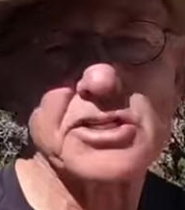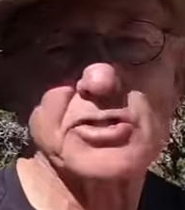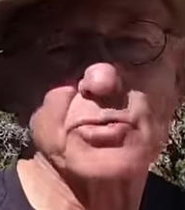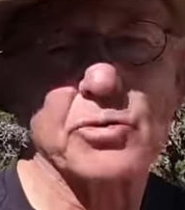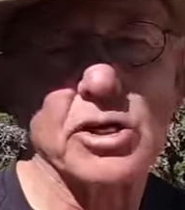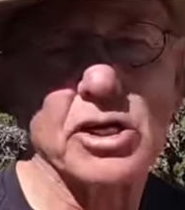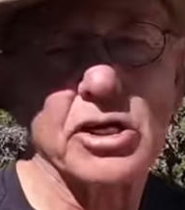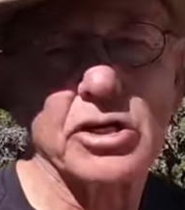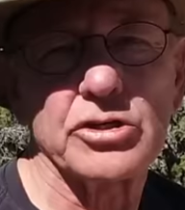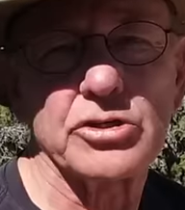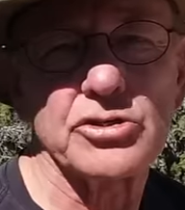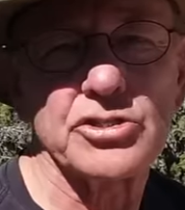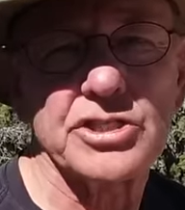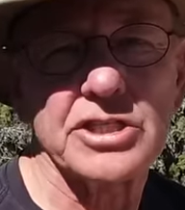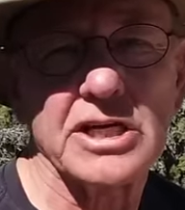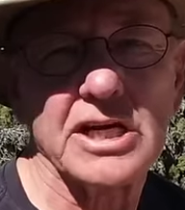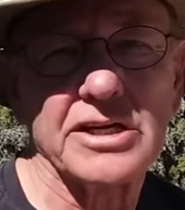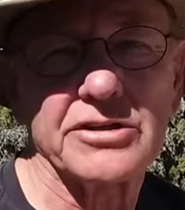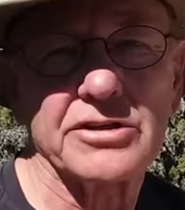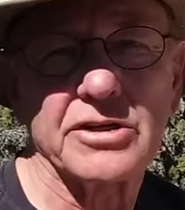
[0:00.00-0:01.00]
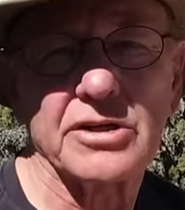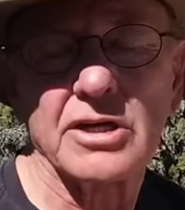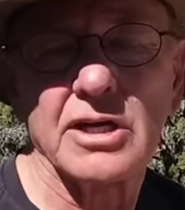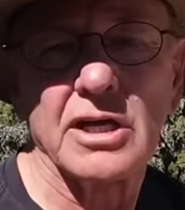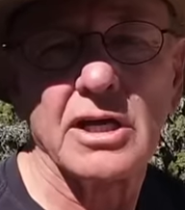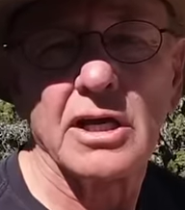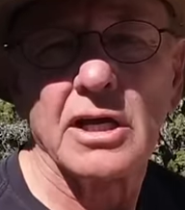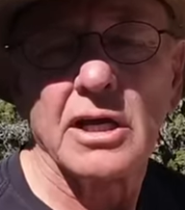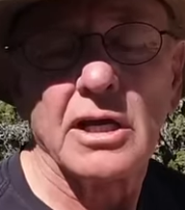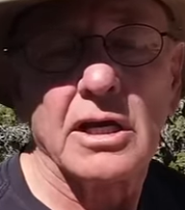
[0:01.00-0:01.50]
doesn't work, I'll use the other.
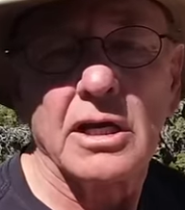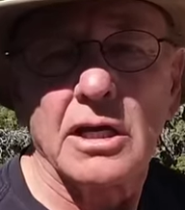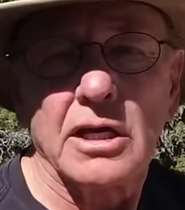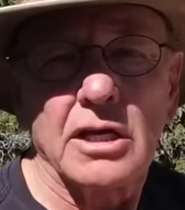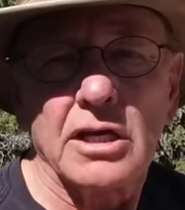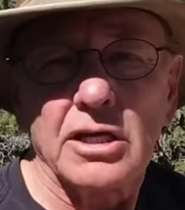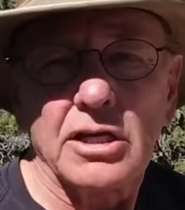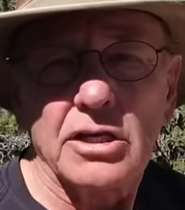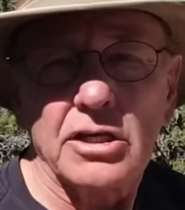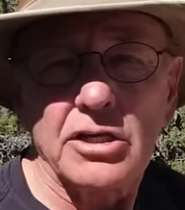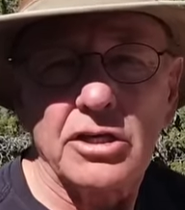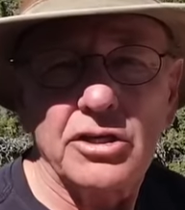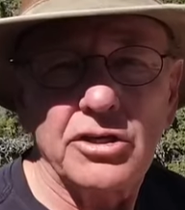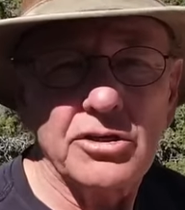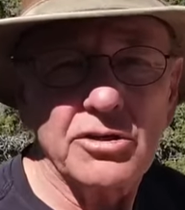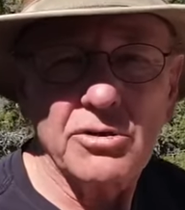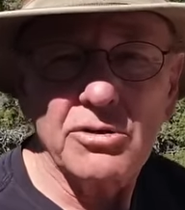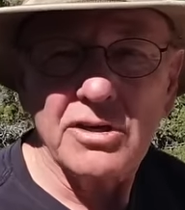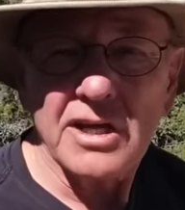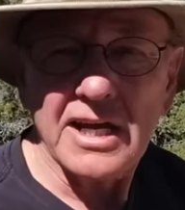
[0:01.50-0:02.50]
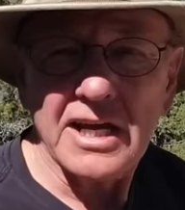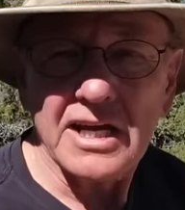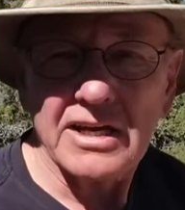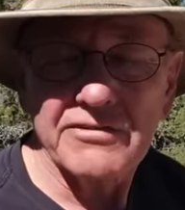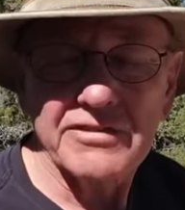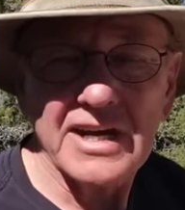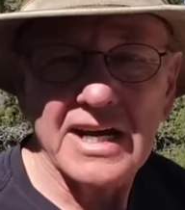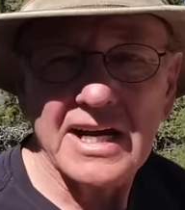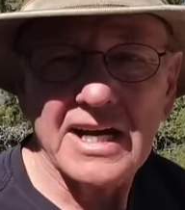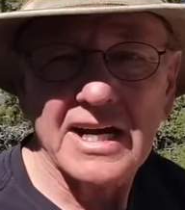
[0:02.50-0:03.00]
You don't
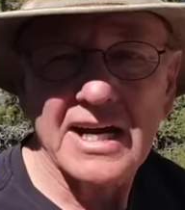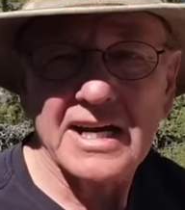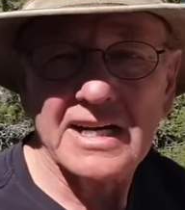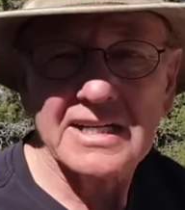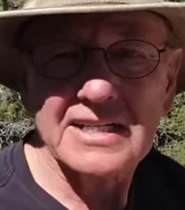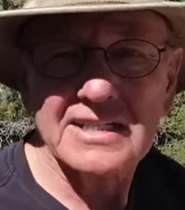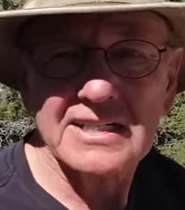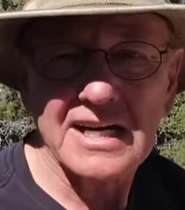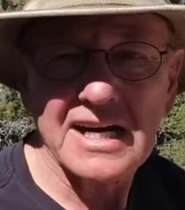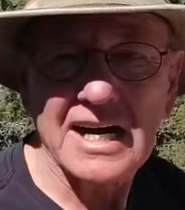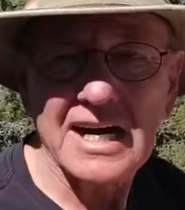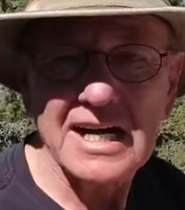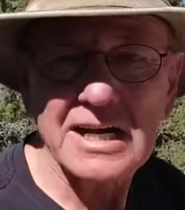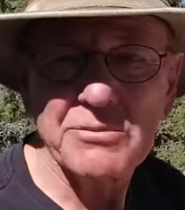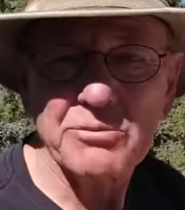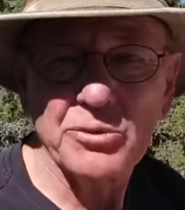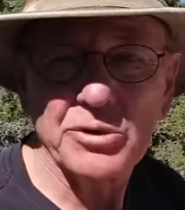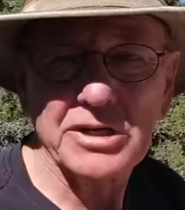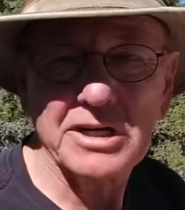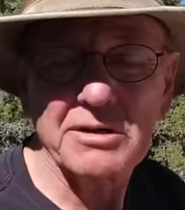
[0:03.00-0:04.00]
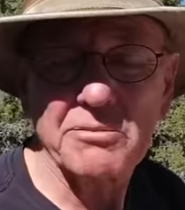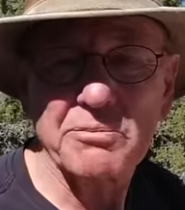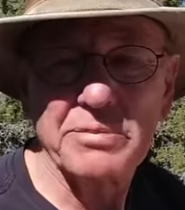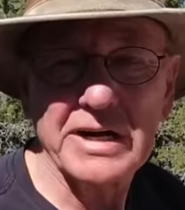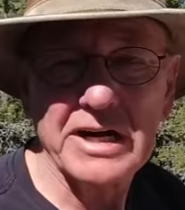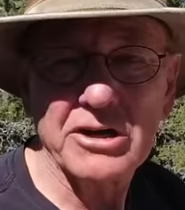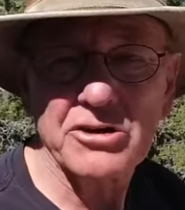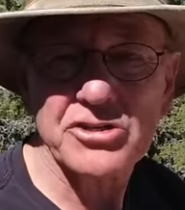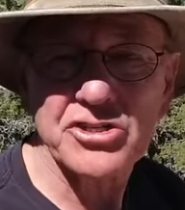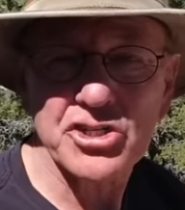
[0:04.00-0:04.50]
have that kind of time when a
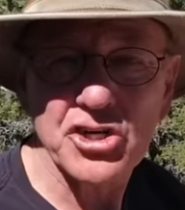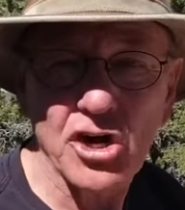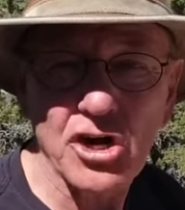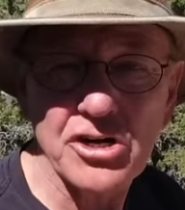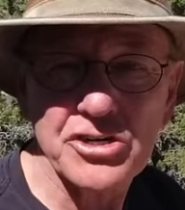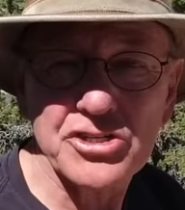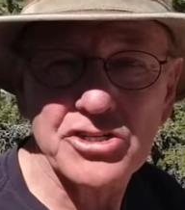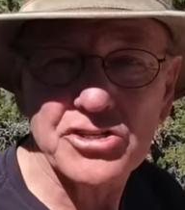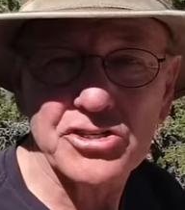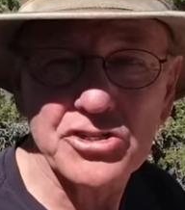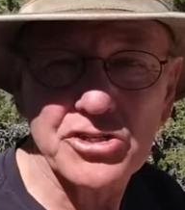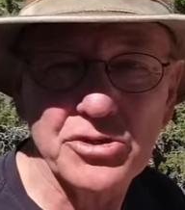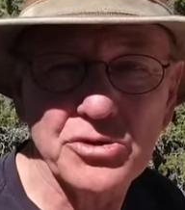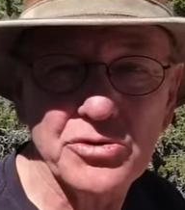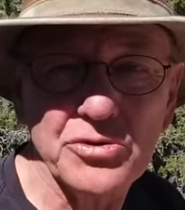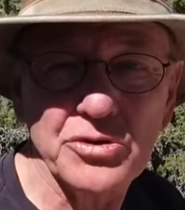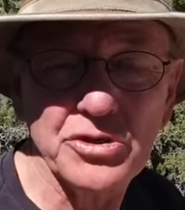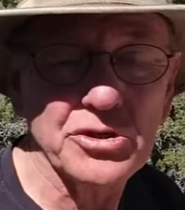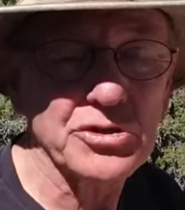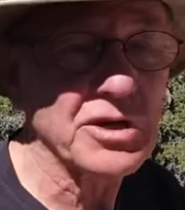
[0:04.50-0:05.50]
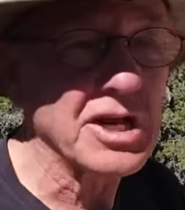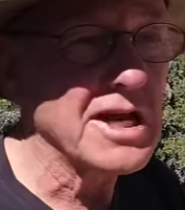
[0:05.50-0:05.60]
bear charges you. You